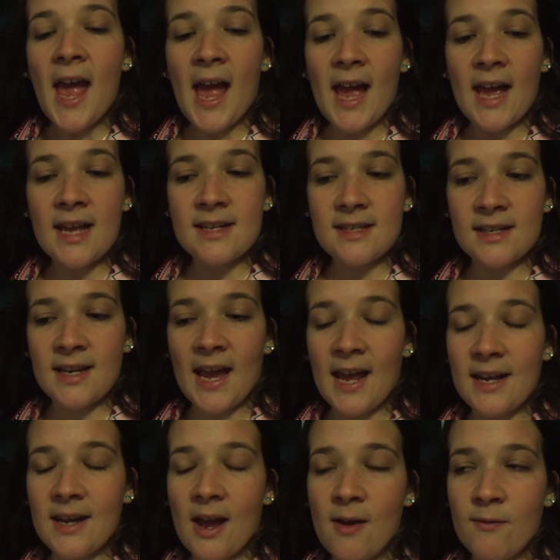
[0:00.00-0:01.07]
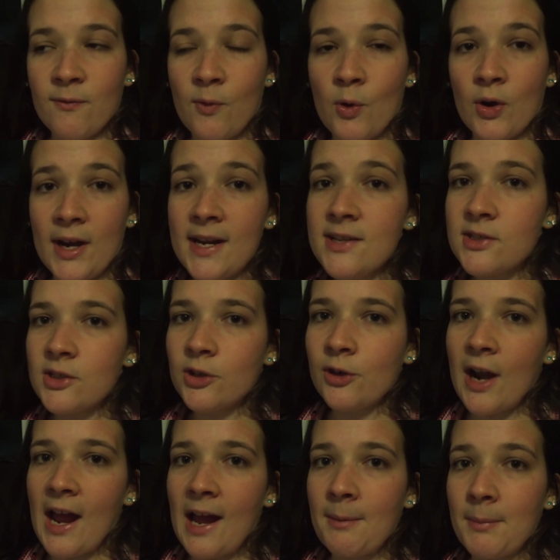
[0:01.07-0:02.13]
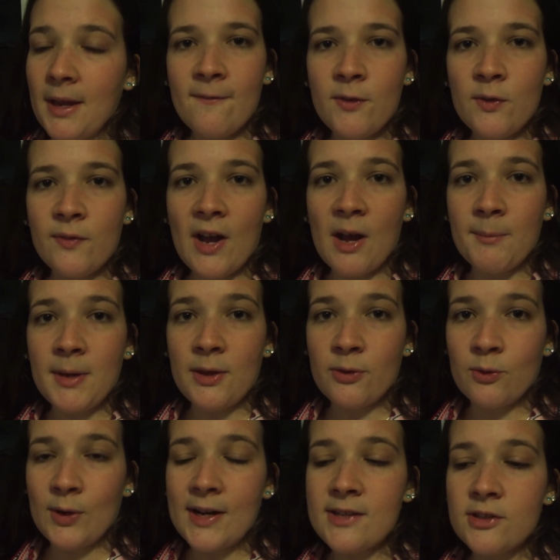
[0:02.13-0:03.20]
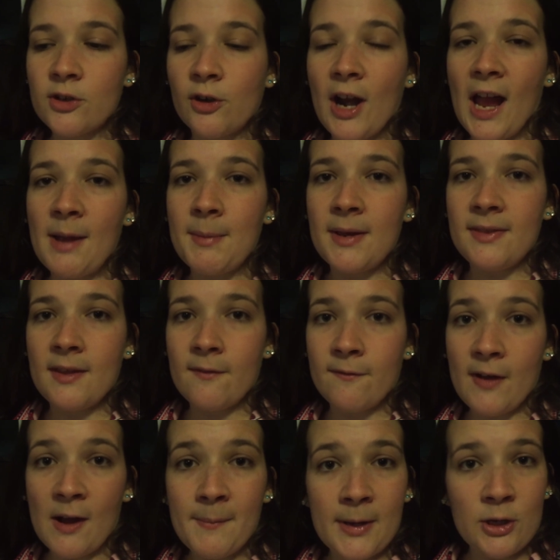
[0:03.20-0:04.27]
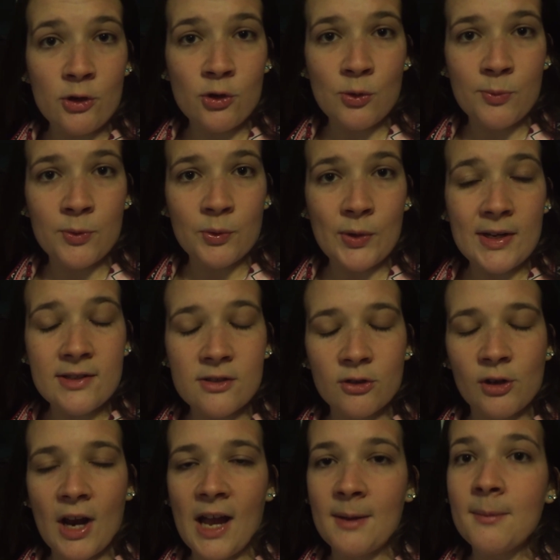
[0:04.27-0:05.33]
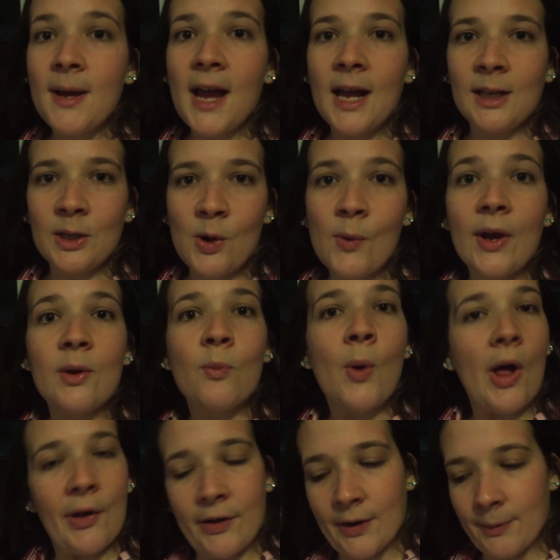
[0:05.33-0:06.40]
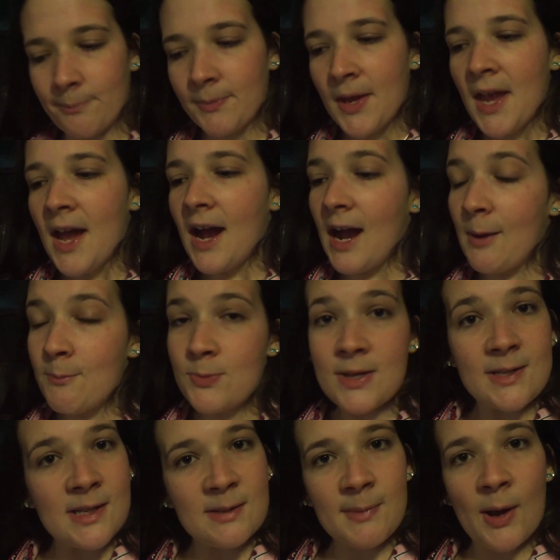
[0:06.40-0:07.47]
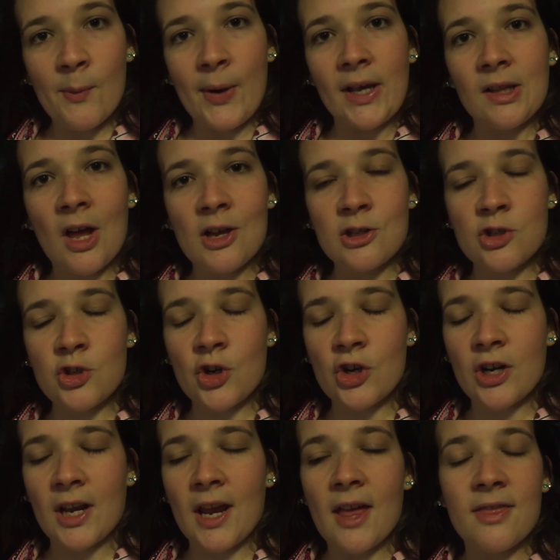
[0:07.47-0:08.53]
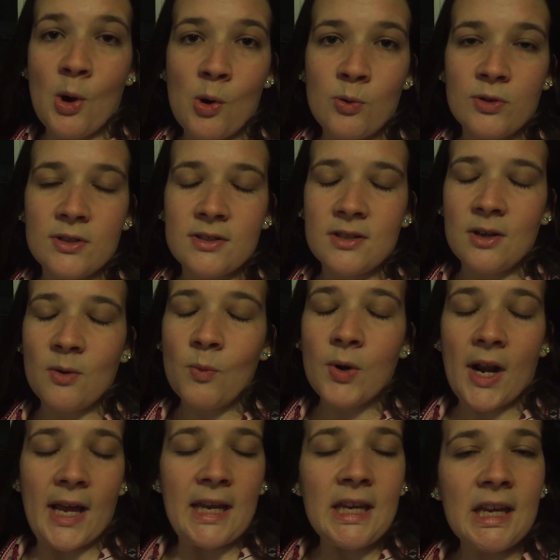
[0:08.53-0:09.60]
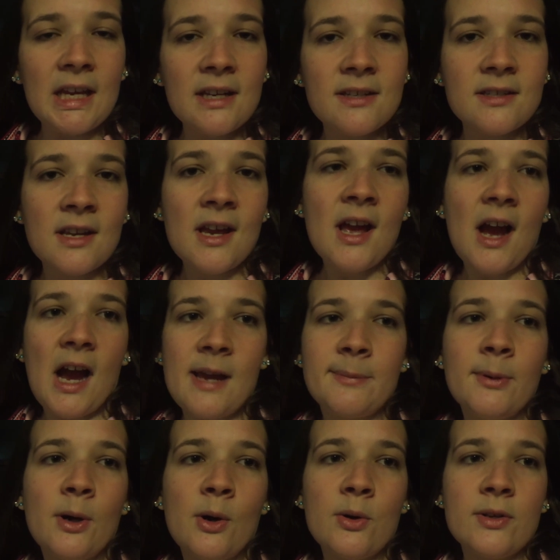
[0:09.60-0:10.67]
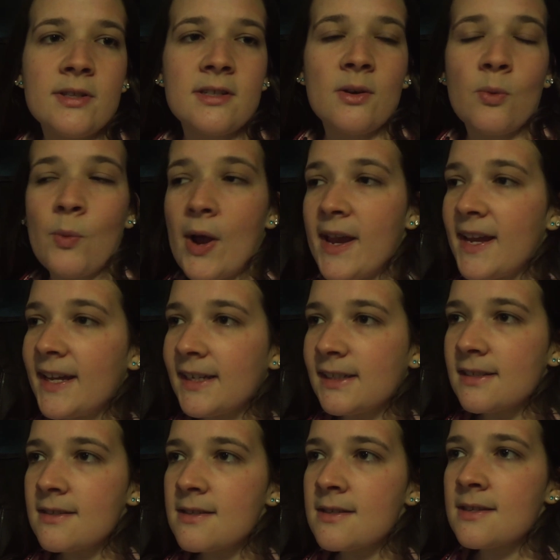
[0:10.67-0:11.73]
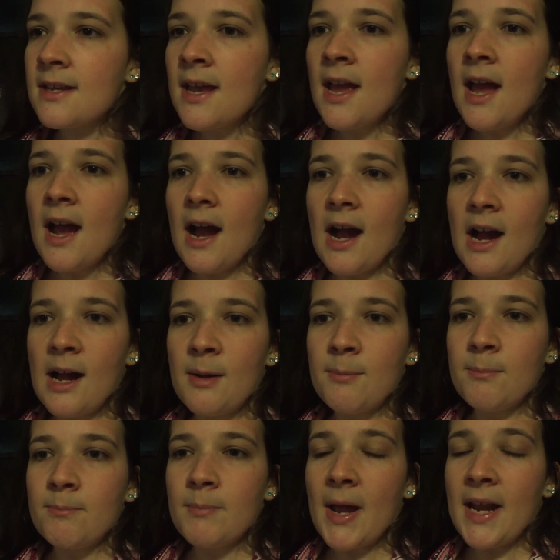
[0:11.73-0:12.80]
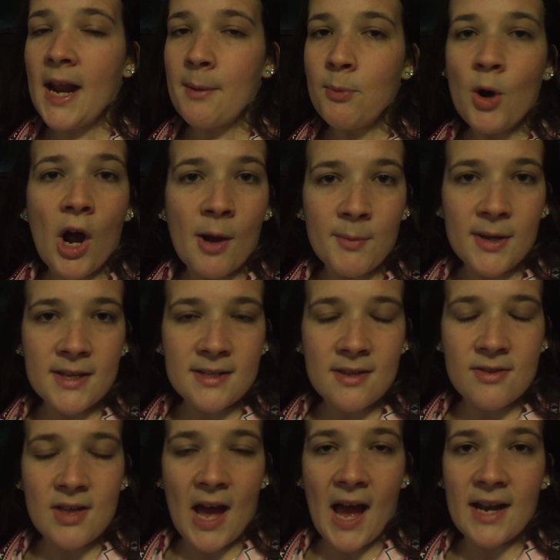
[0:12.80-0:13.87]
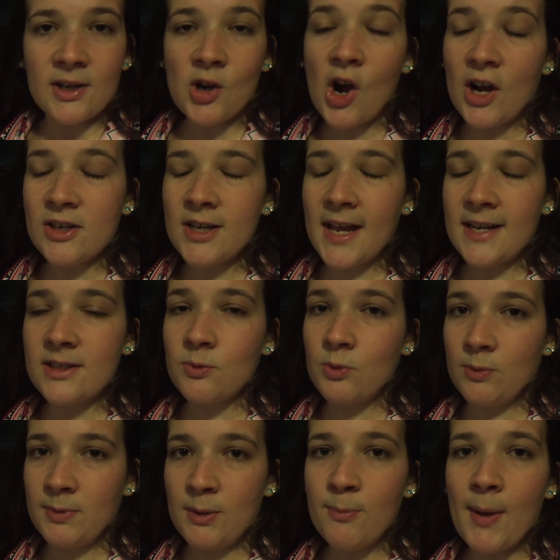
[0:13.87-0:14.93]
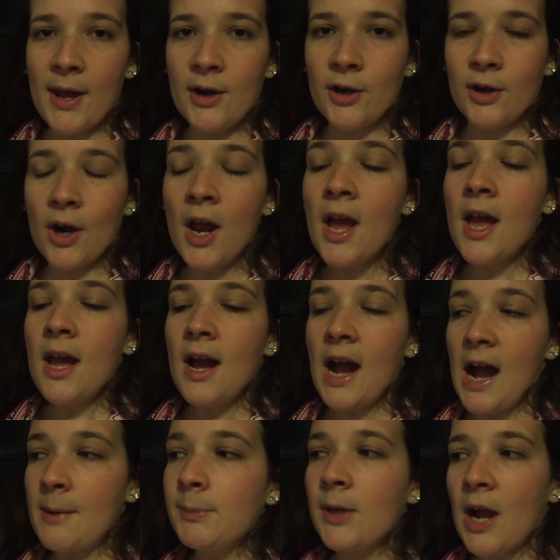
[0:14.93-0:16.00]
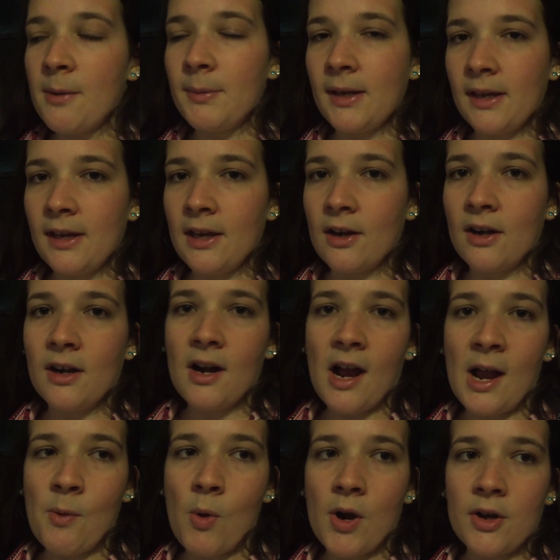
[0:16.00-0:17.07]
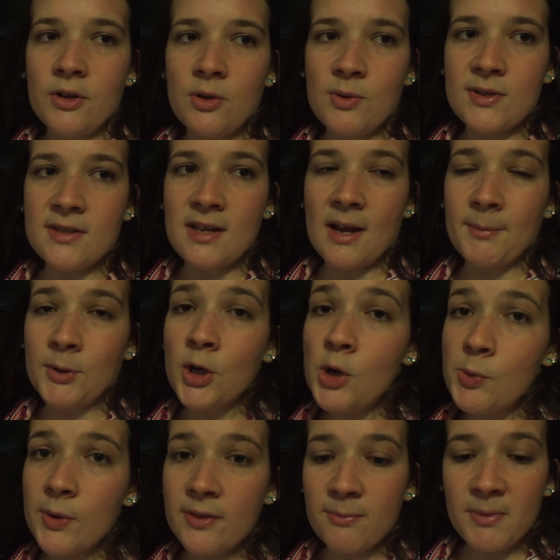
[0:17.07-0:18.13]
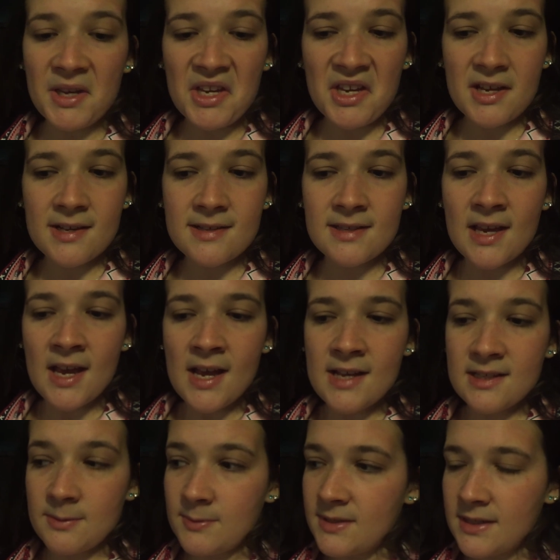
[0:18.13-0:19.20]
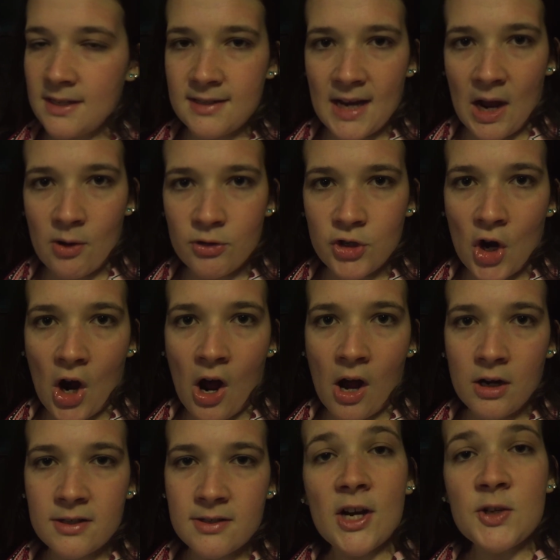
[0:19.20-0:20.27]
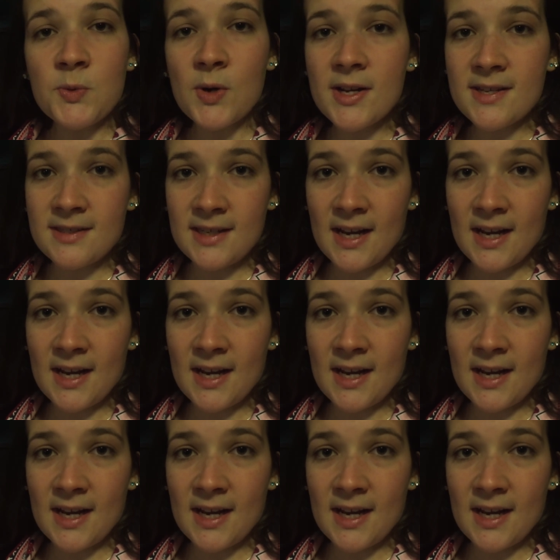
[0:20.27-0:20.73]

And again, for Instagram, if you found me through Instagram and then found my YouTube through Instagram, hello and welcome. Um, this is my weight loss journey. I post what I eat, I post weigh-ins, um, and I promise that content will be better upcoming here. I want to do some cook with me's, some sit down talks. If you guys want to